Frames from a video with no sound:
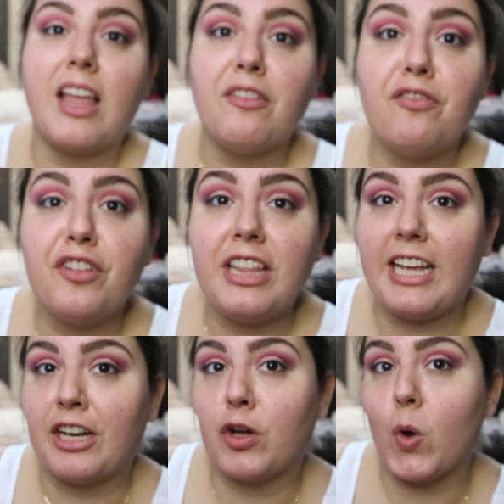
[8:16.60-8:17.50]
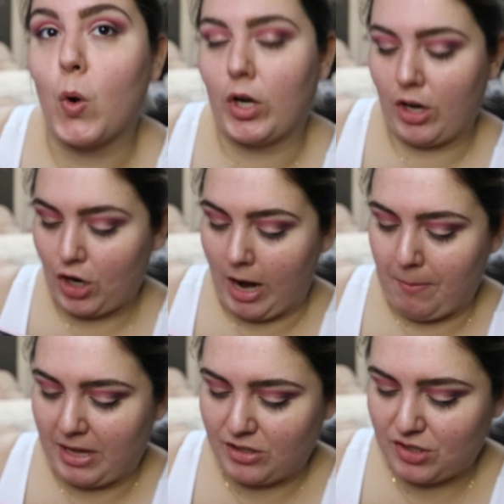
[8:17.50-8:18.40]
then for the inner corner, I
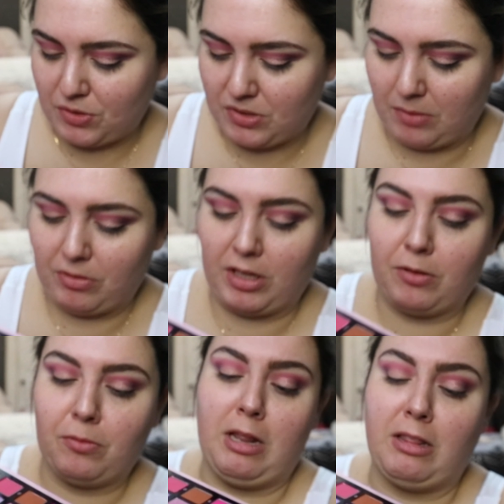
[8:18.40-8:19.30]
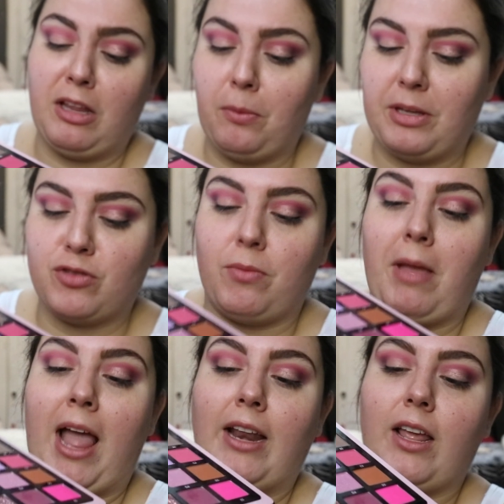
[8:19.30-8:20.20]
might just do something a little bit
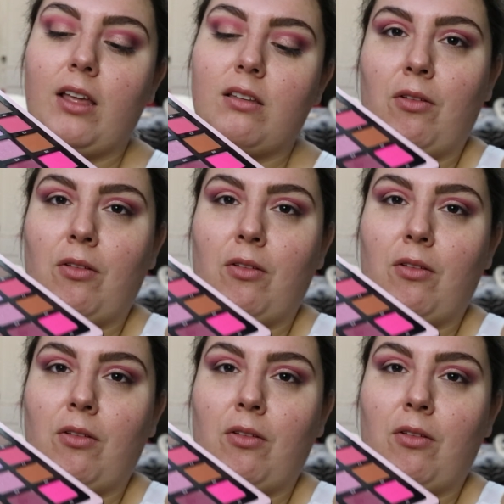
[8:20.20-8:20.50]
dramatic.